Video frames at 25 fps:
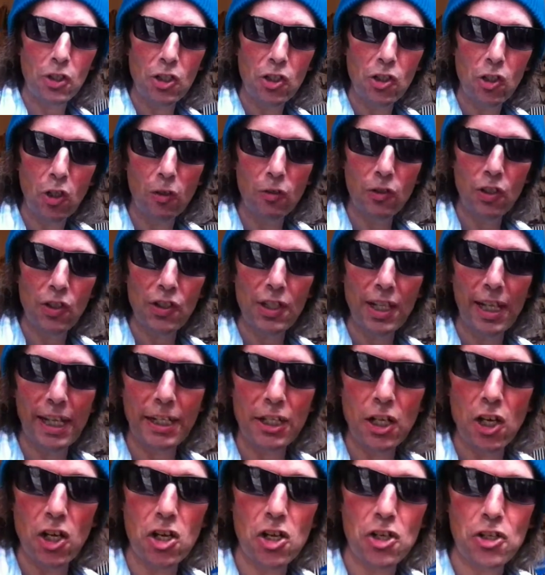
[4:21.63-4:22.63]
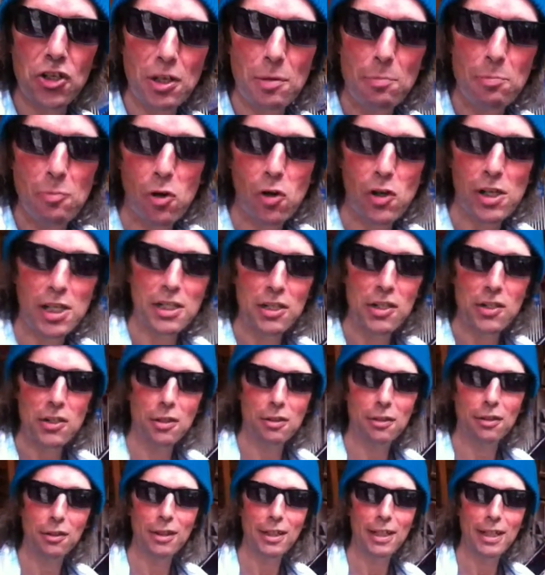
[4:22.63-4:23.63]
in Johnston's Lane. Ocean Boys.
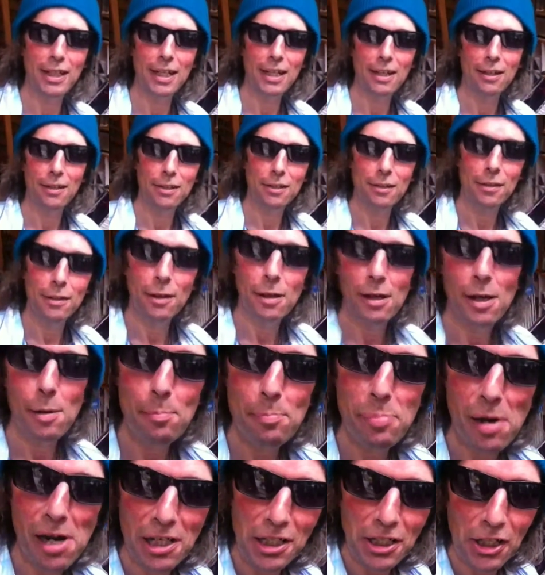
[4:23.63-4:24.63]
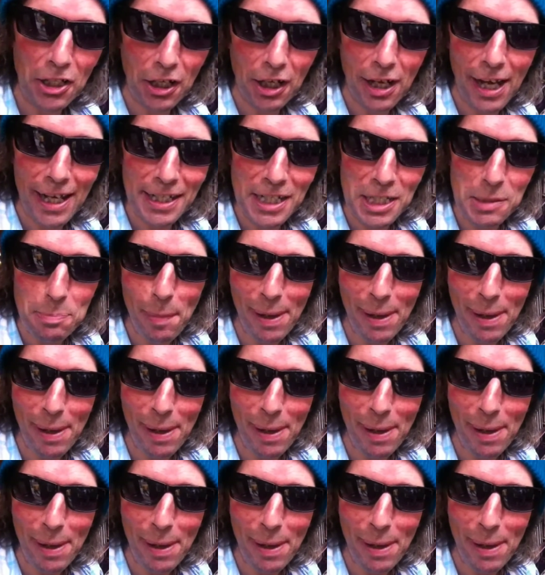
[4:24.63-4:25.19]
Punk at his